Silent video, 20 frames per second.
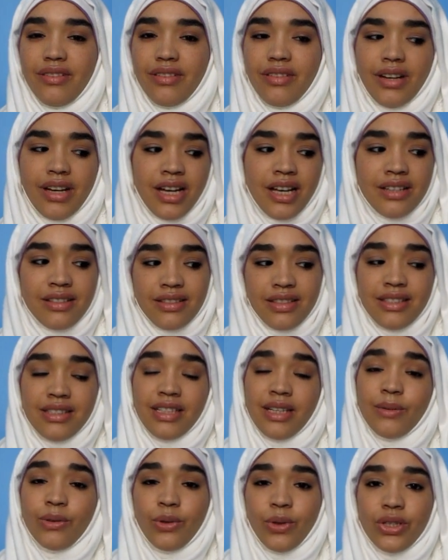asked the
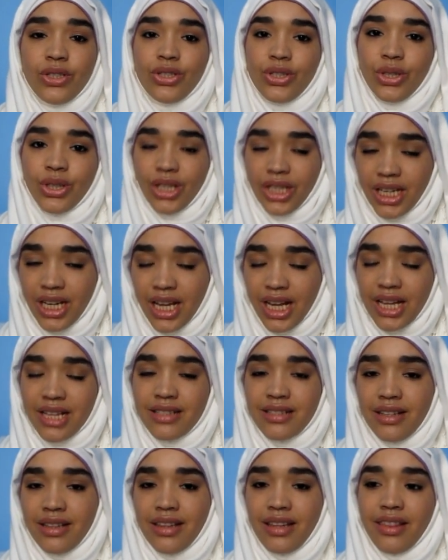same question and I
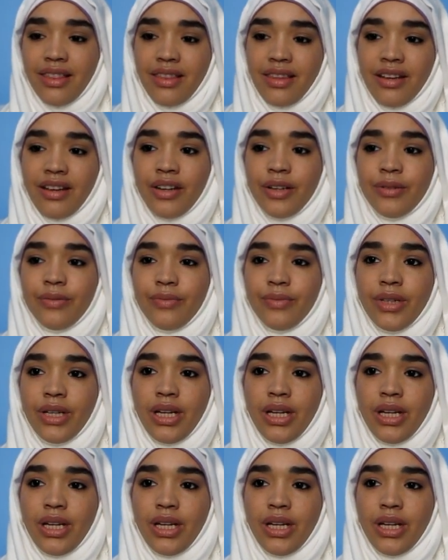answered it there.